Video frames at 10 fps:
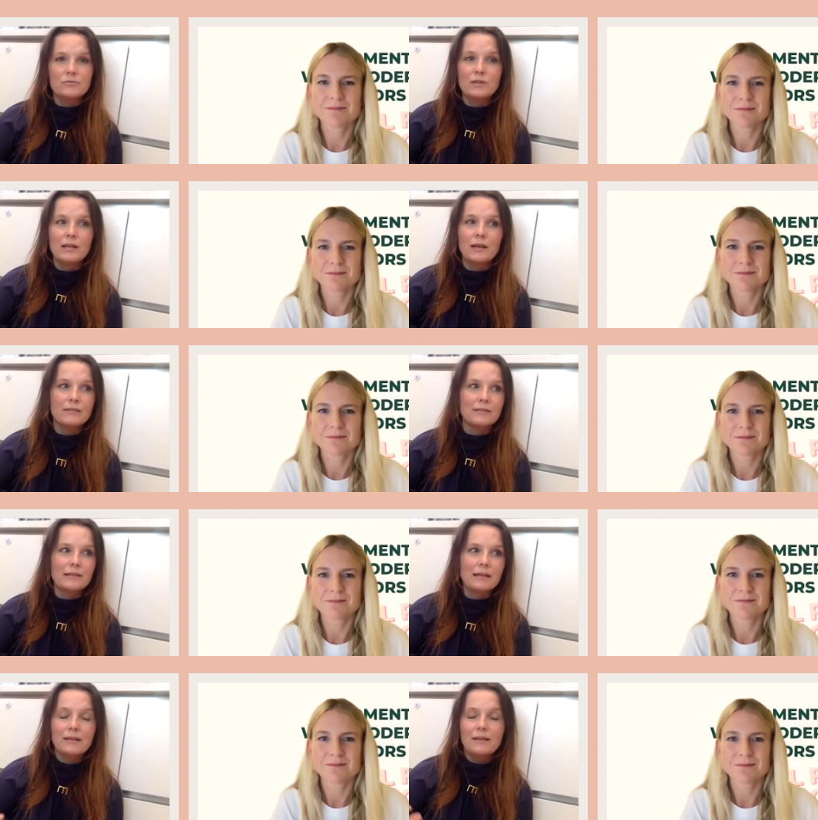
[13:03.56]
Speaker 1: realize that
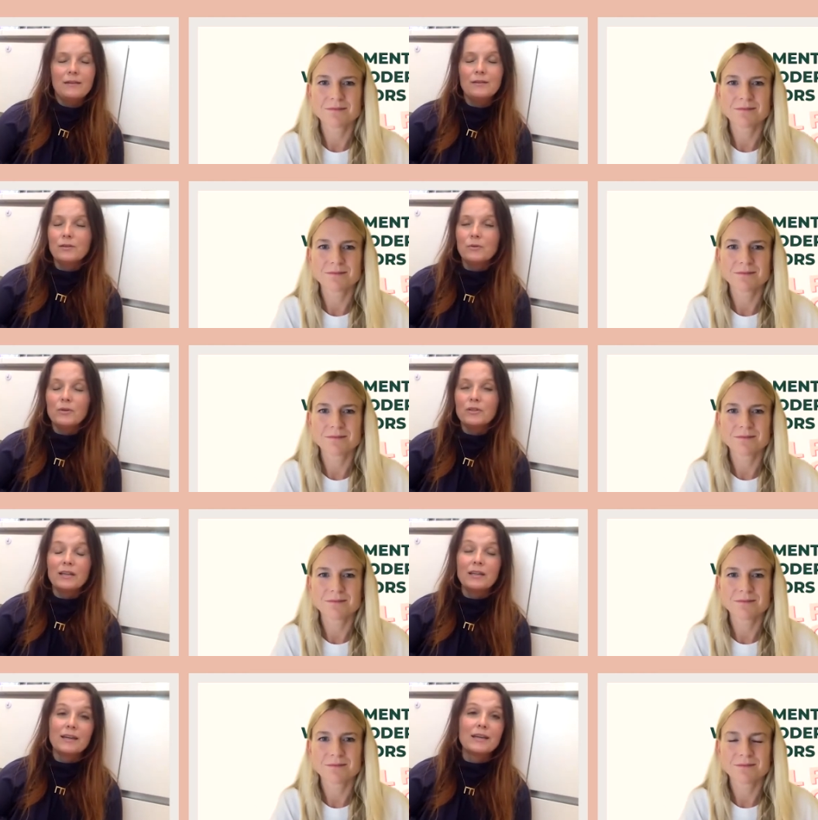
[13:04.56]
like you know what
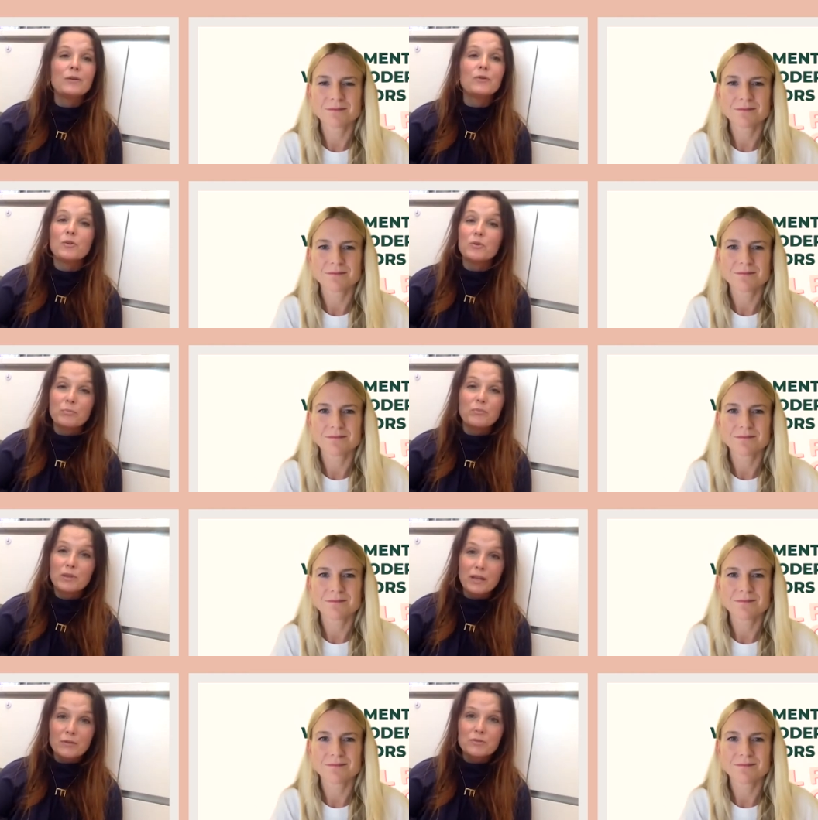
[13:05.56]
I, I can look good
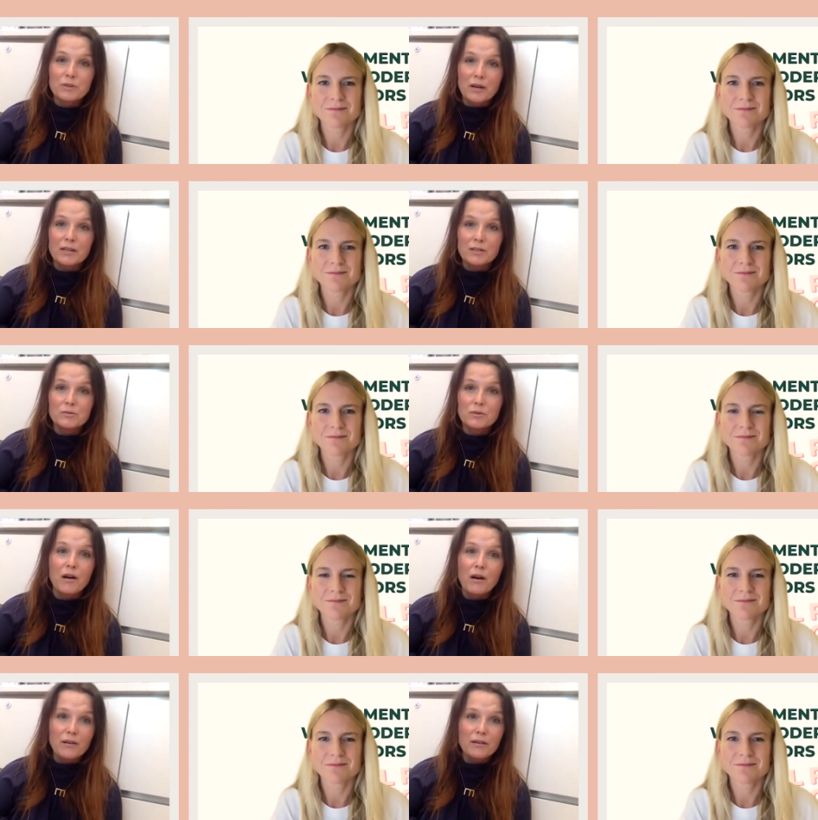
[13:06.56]
without trying too
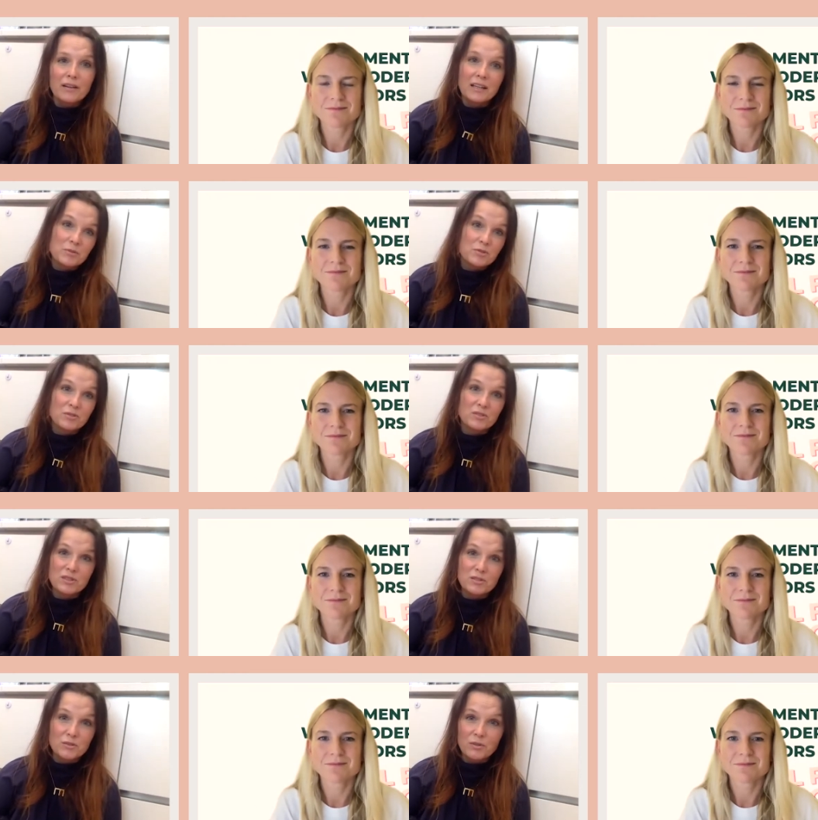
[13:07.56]
hard, and I'm just going to
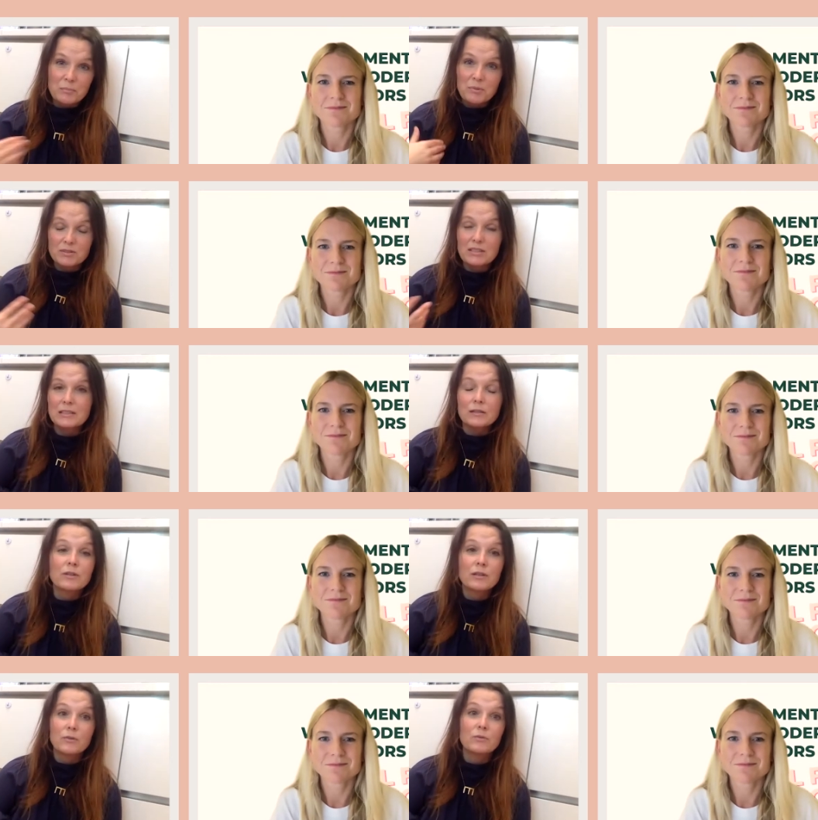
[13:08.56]
enjoy it because actually
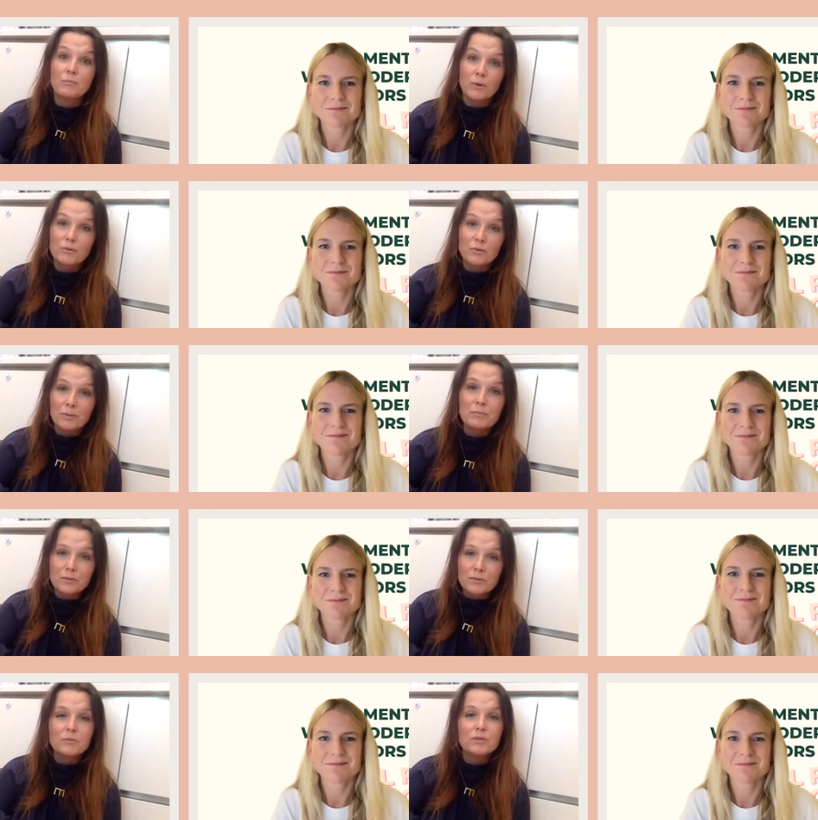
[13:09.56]
looking good, most people
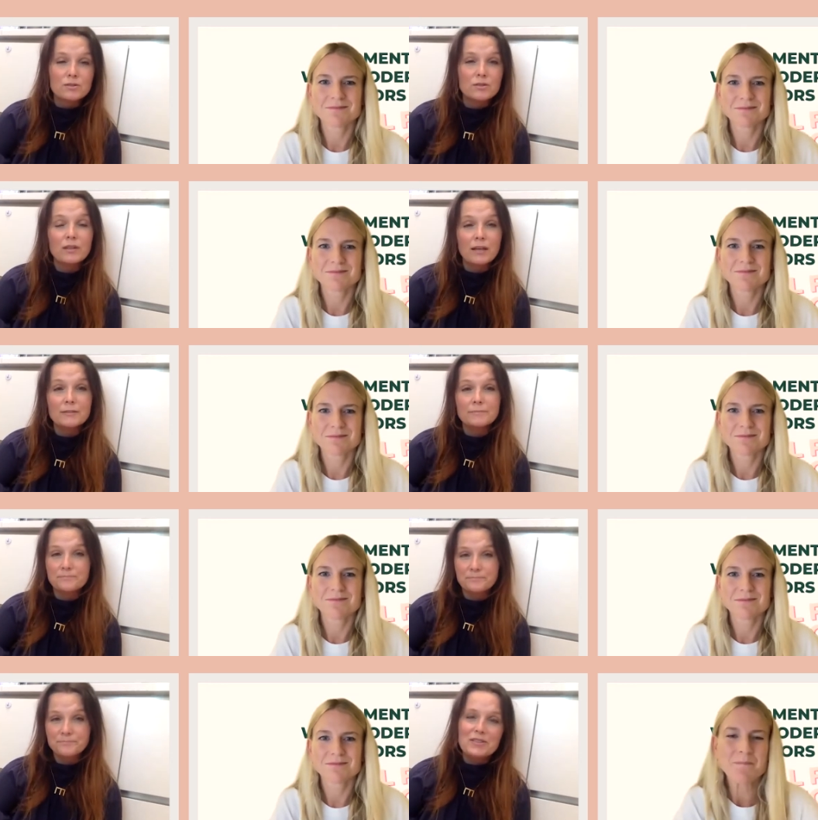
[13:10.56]
do enjoy that.
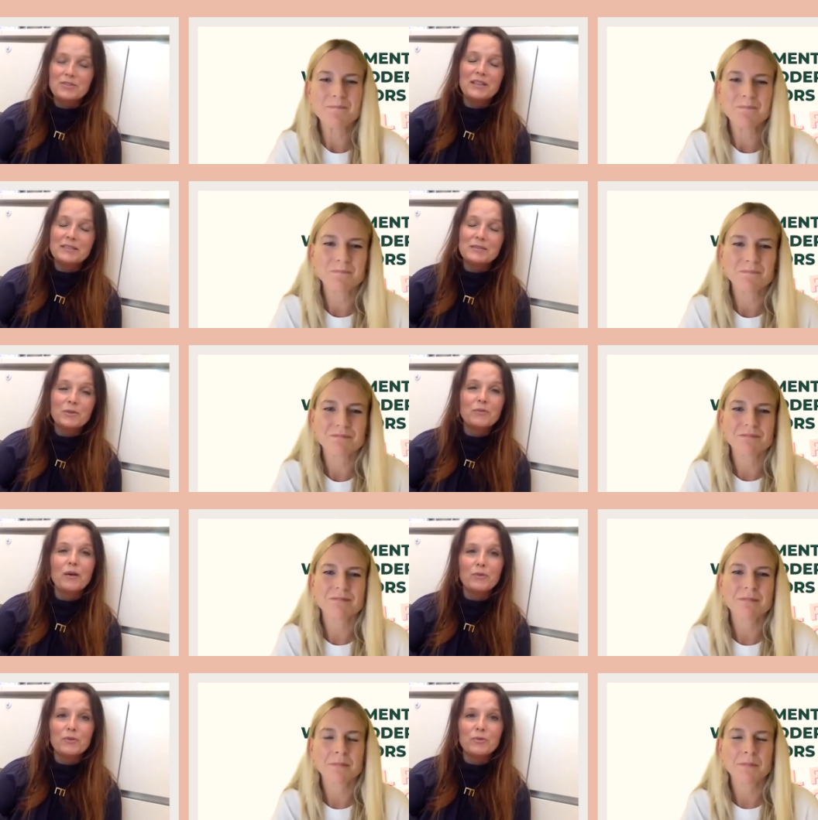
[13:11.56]
That's sort of how the
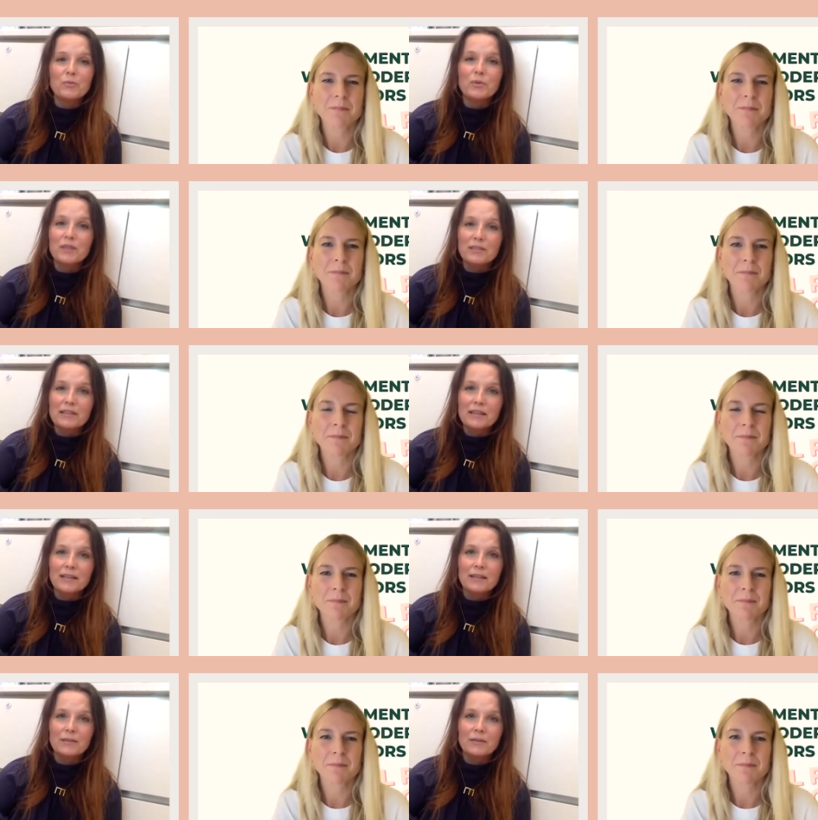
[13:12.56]
humor is like,
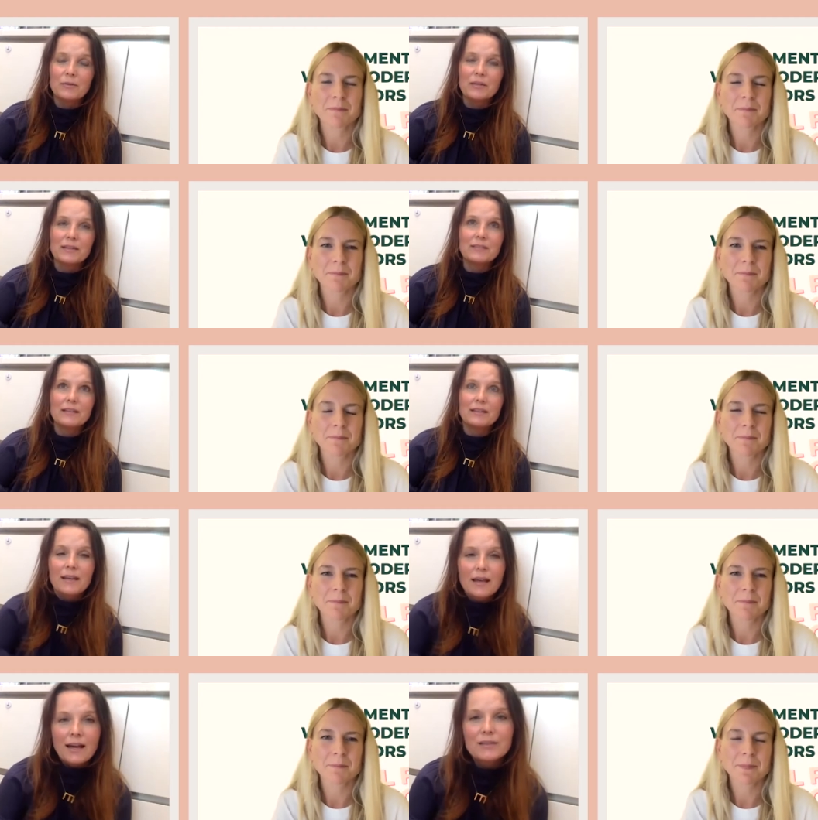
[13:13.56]
and you know, like it's like
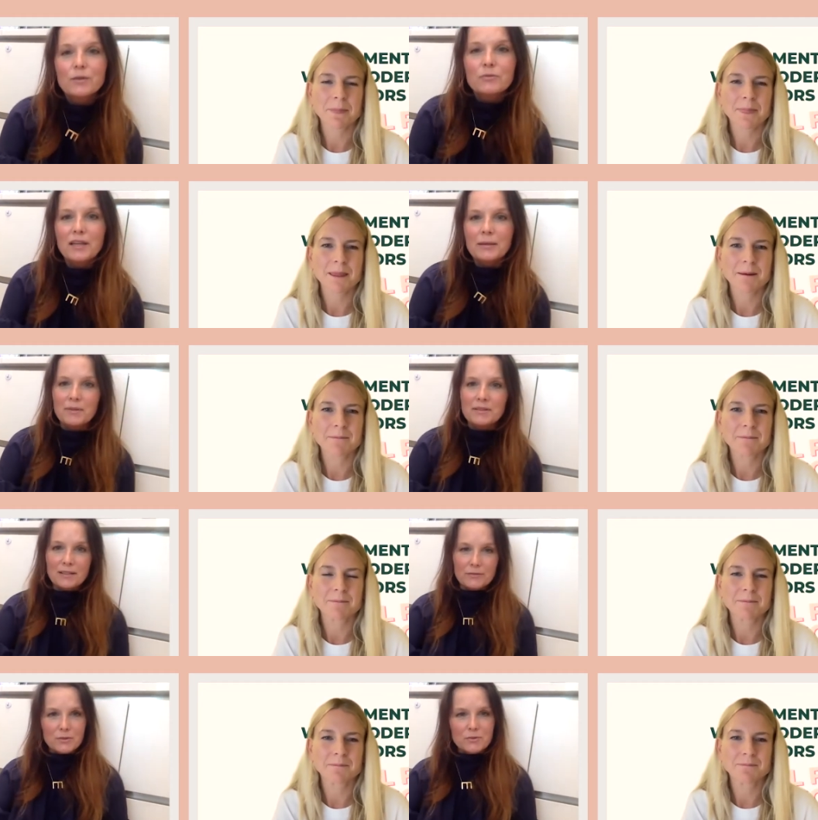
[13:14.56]
I don't take myself too